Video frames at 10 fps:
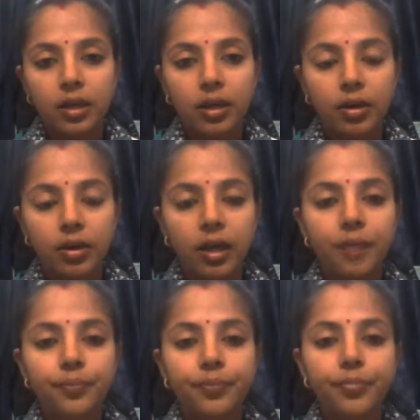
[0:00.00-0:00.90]
Okay.
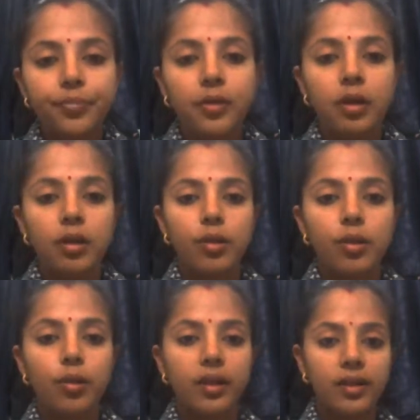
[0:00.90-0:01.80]
So,
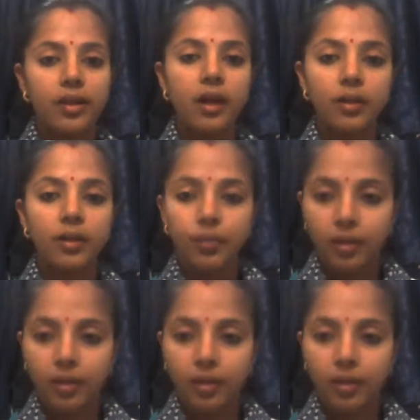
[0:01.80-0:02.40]
let's start our